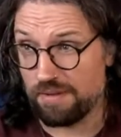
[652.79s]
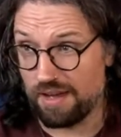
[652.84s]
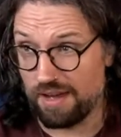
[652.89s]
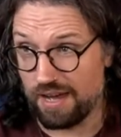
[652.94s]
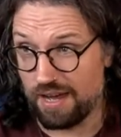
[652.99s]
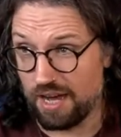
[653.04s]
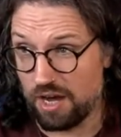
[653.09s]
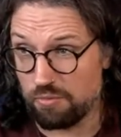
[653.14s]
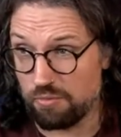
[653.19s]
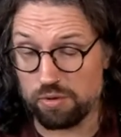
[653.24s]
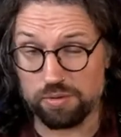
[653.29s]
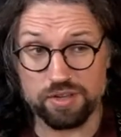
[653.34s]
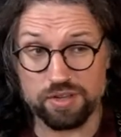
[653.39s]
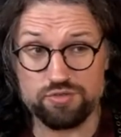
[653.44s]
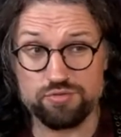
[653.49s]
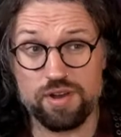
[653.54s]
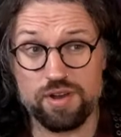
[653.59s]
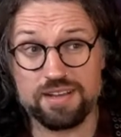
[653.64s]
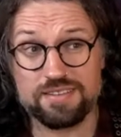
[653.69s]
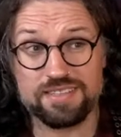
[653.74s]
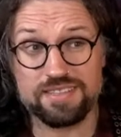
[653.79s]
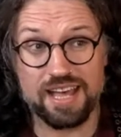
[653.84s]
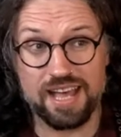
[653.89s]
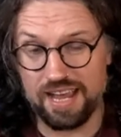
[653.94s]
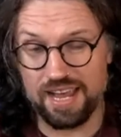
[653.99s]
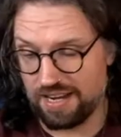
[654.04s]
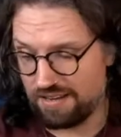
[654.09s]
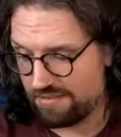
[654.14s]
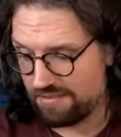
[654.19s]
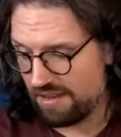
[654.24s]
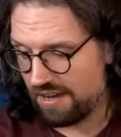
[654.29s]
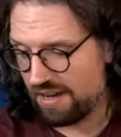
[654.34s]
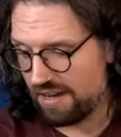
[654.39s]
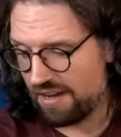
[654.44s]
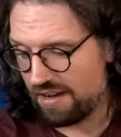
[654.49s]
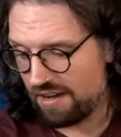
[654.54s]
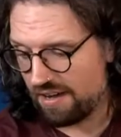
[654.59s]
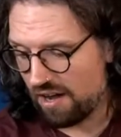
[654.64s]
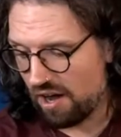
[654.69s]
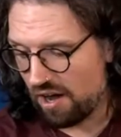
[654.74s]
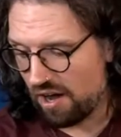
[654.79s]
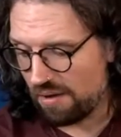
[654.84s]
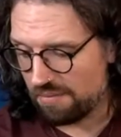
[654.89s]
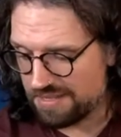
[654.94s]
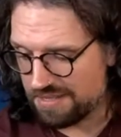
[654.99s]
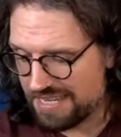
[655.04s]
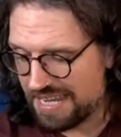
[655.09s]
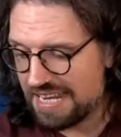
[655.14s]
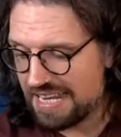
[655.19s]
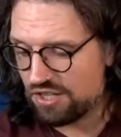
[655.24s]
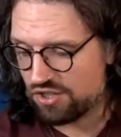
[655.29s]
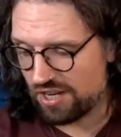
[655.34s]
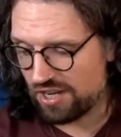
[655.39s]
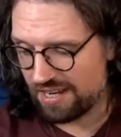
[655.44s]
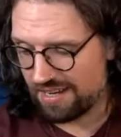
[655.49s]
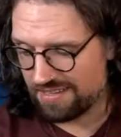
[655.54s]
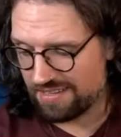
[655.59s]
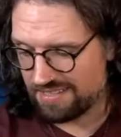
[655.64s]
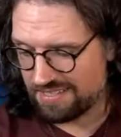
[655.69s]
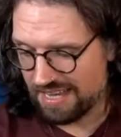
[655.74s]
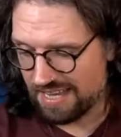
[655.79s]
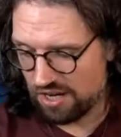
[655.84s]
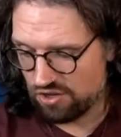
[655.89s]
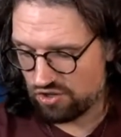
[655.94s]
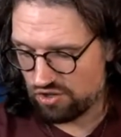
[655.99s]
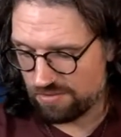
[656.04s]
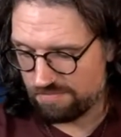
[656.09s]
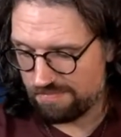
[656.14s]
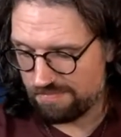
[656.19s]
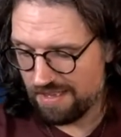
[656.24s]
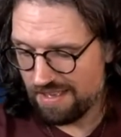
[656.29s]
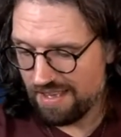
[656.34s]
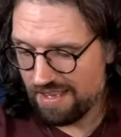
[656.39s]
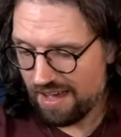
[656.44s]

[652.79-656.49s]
Uh, we'll address that in uh, our teaching session.